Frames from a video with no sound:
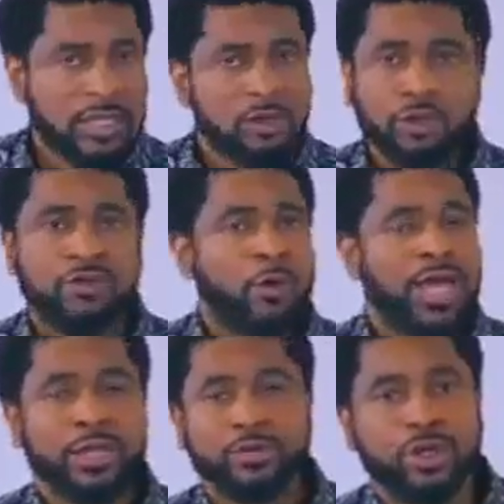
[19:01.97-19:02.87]
Look for where
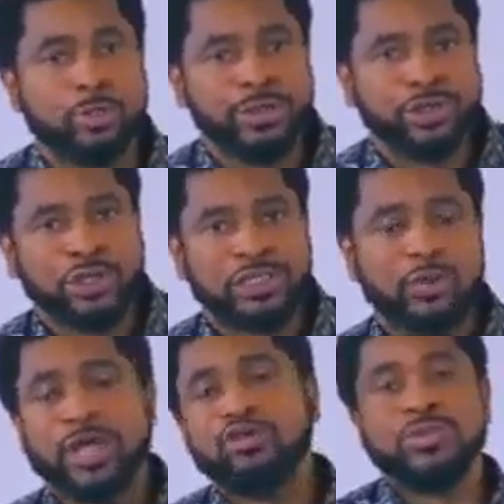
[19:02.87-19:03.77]
you will not be judged and
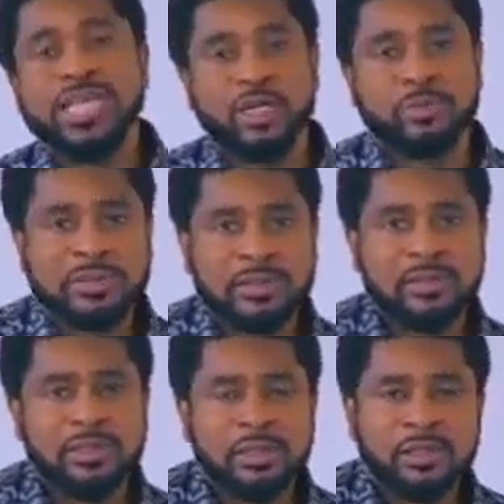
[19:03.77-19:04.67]
where you'll be helped.
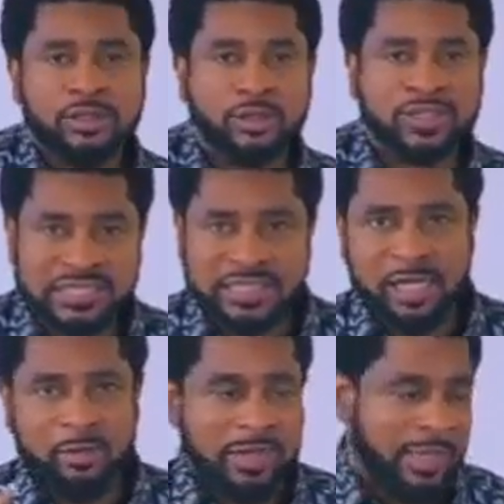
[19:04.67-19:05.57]
Seek
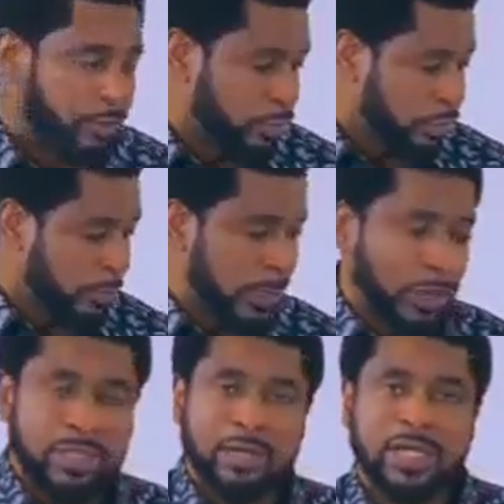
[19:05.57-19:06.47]
help, and that
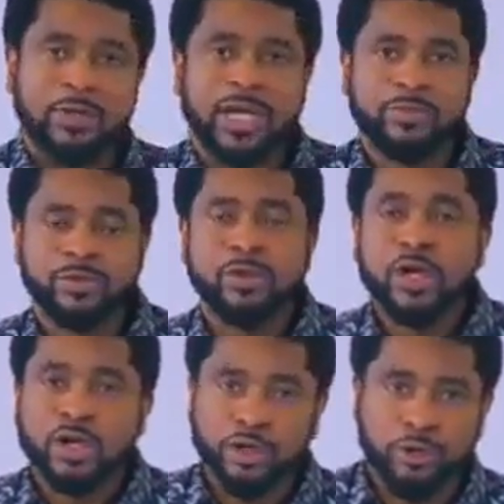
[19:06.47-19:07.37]
will help you,
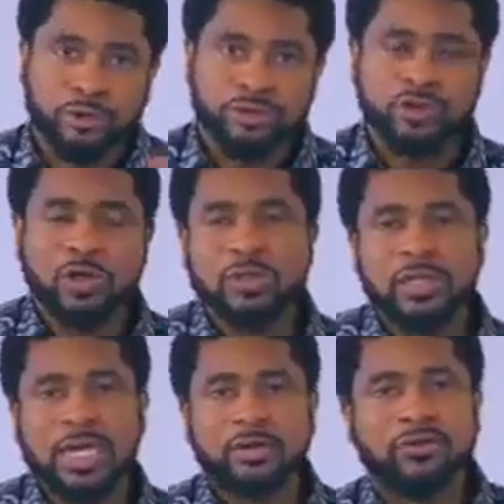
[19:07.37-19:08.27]
turn
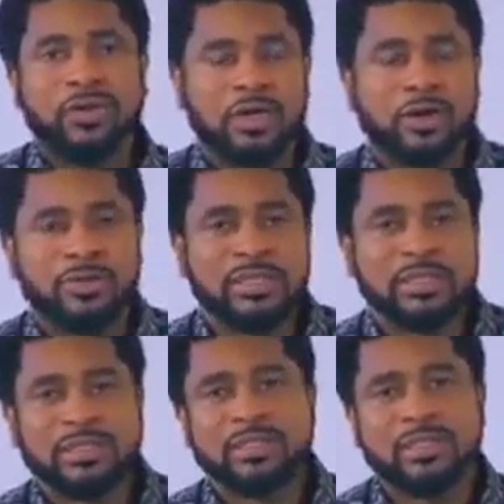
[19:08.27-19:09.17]
and overcome
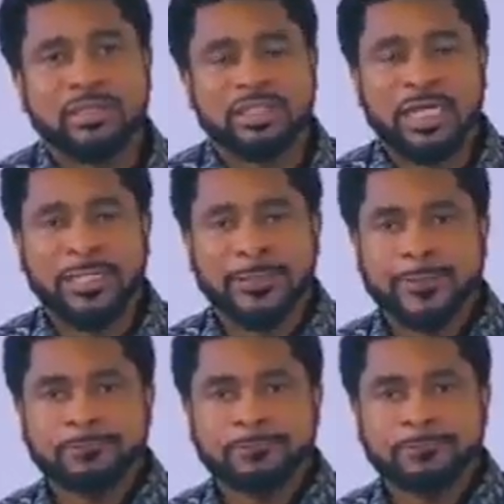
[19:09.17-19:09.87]
this challenge.